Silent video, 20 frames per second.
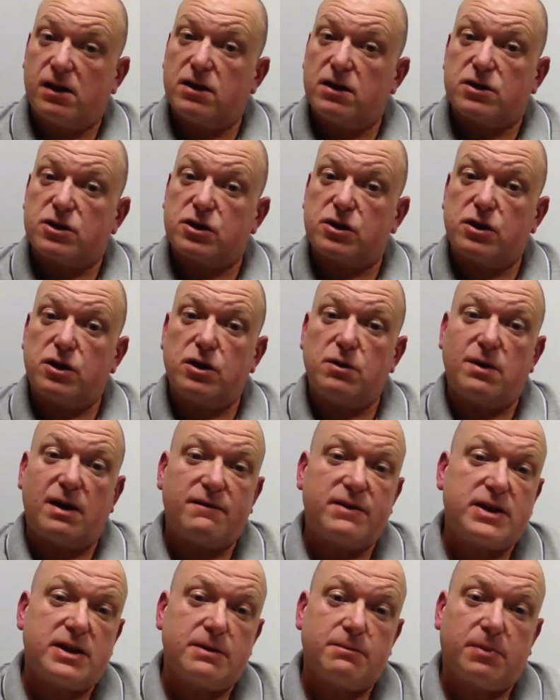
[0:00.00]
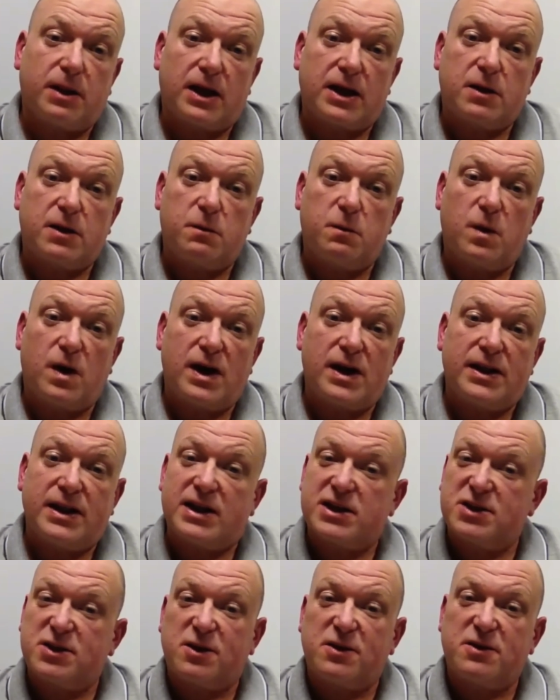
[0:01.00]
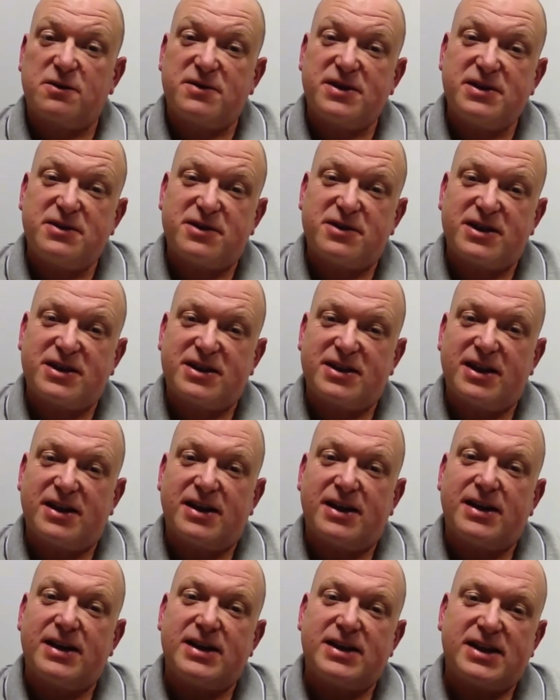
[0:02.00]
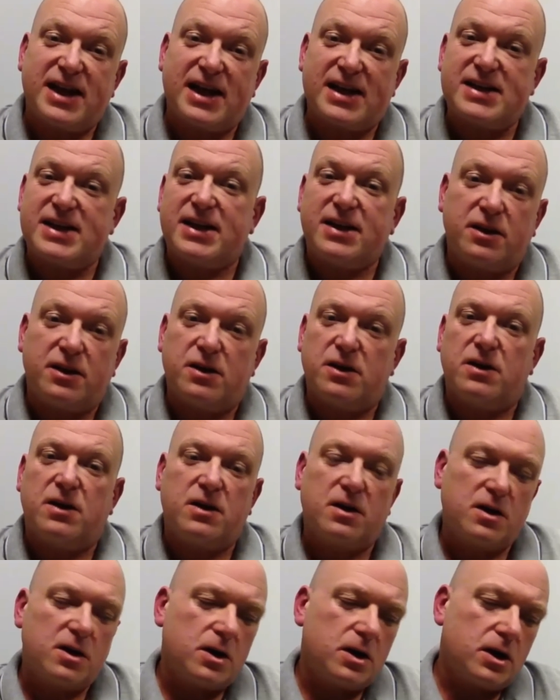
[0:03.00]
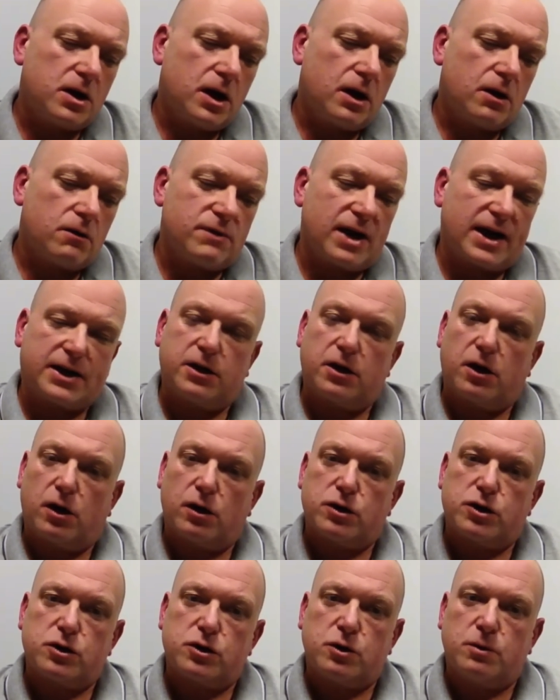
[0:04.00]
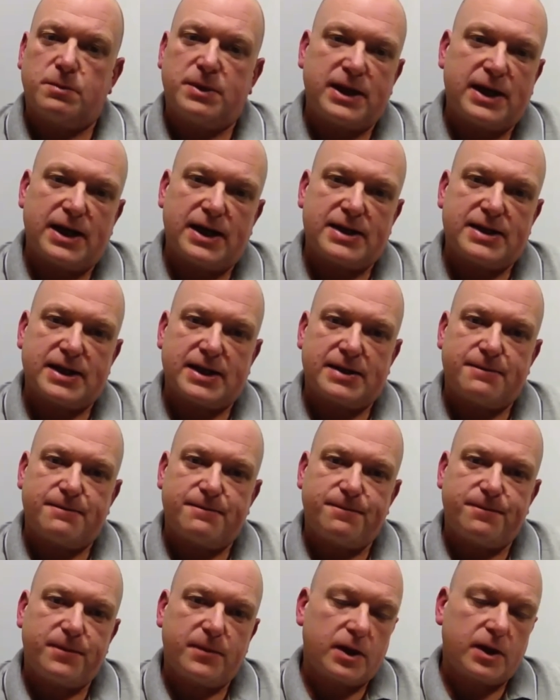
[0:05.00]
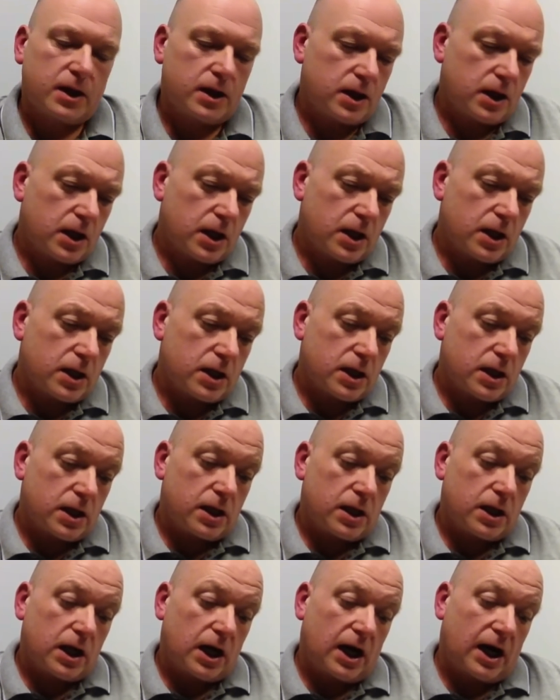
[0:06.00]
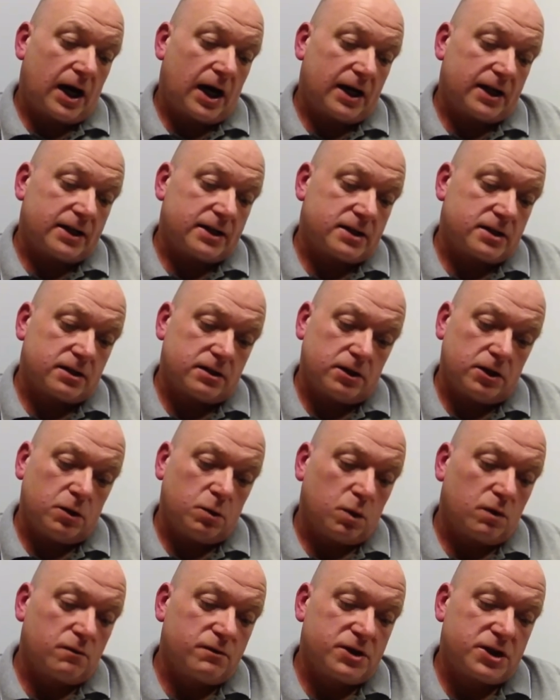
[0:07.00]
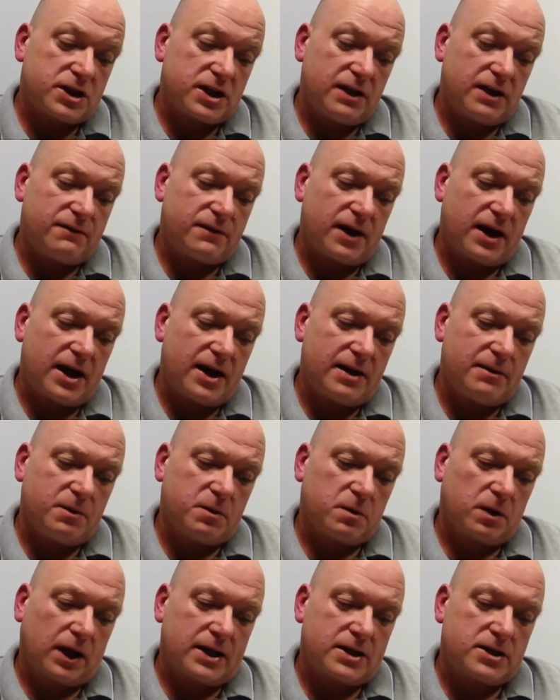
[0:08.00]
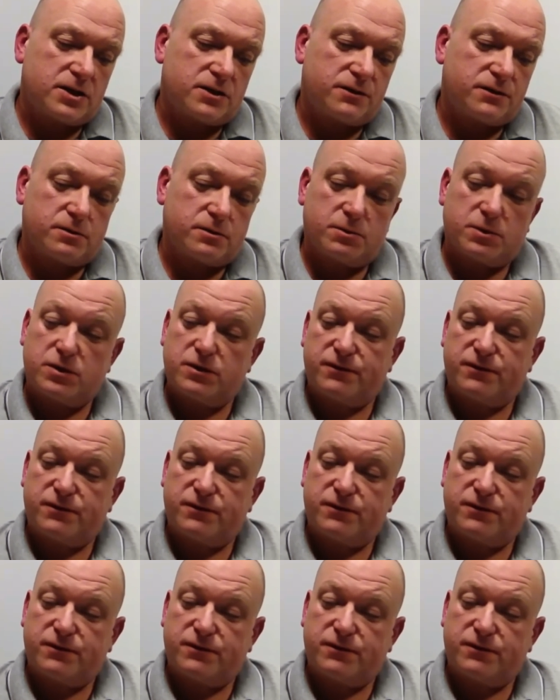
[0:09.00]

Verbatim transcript: So though you have it in black and white, that's all they're interested in, is getting the records updated and you won't receive any more letters from us